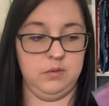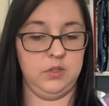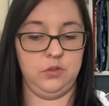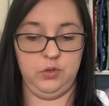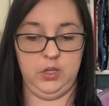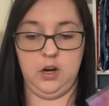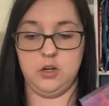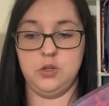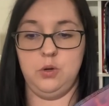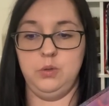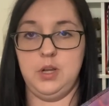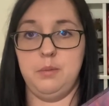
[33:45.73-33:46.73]
It's really hard to
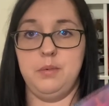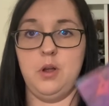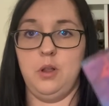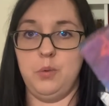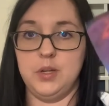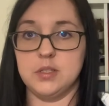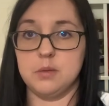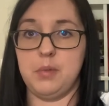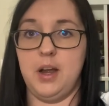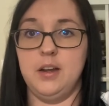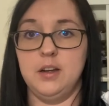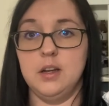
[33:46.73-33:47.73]
hold up all at once,
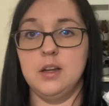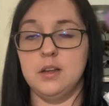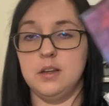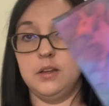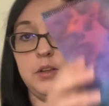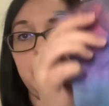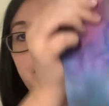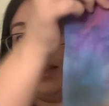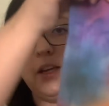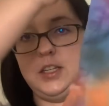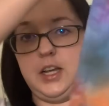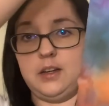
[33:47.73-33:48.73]
but you get the
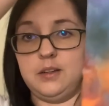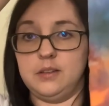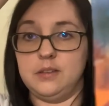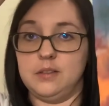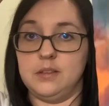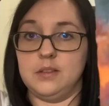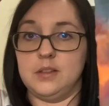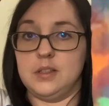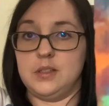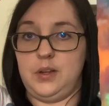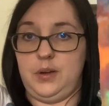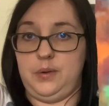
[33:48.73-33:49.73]
idea.
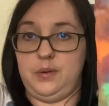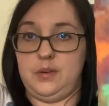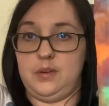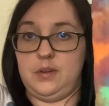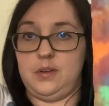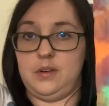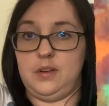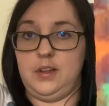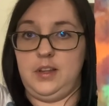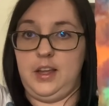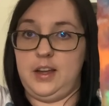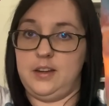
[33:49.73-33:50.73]
So
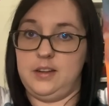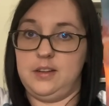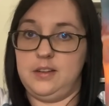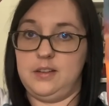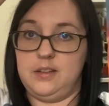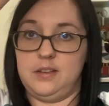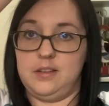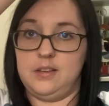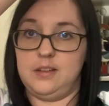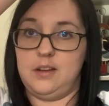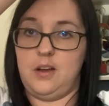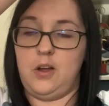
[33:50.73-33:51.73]
yeah,
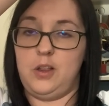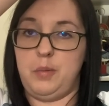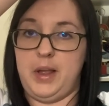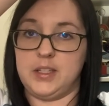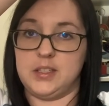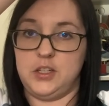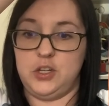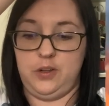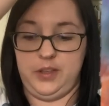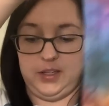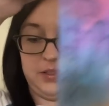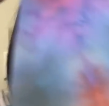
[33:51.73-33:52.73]
all the black stitching on
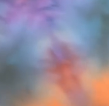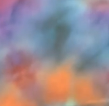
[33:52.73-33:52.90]
this.